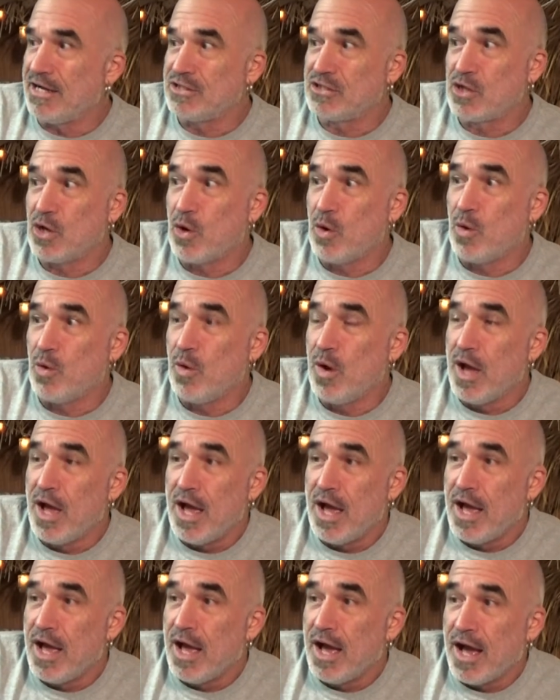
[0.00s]
so
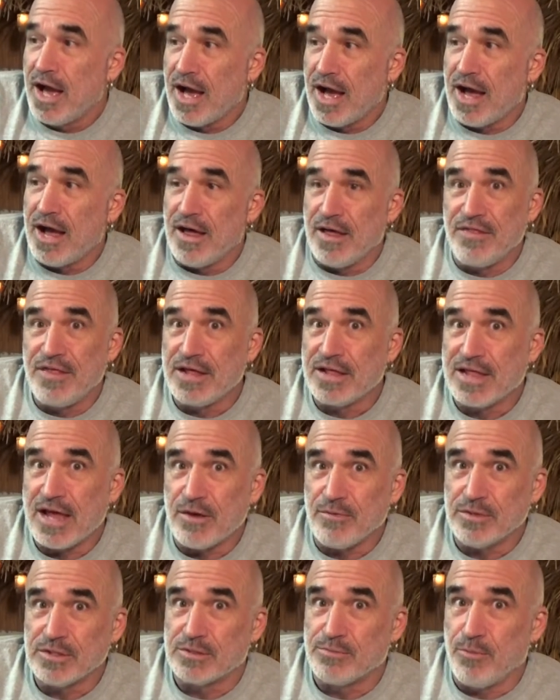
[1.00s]
I think
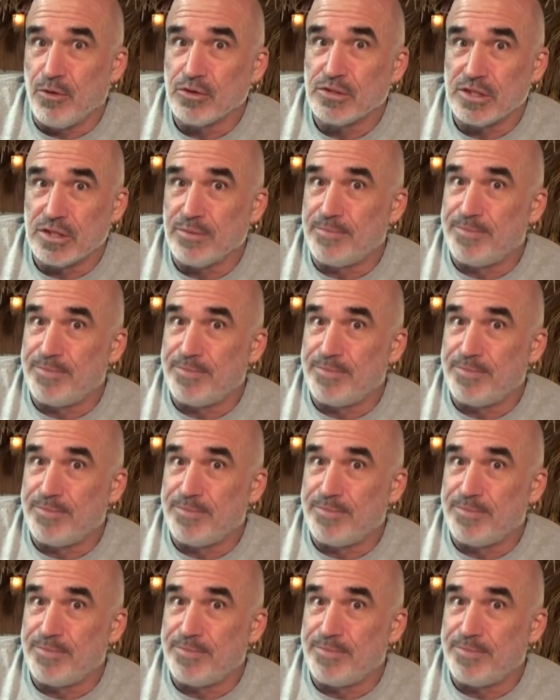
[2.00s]
that was most of